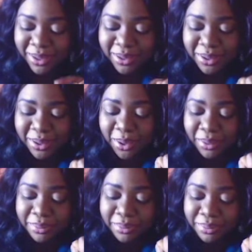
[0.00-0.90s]

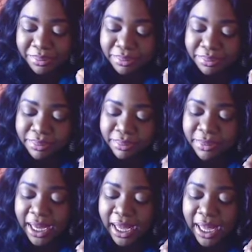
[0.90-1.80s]
So
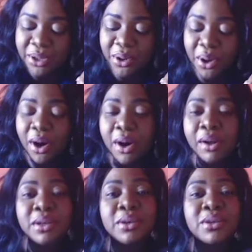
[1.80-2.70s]
can you
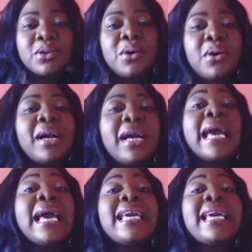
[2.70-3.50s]
call your tongue?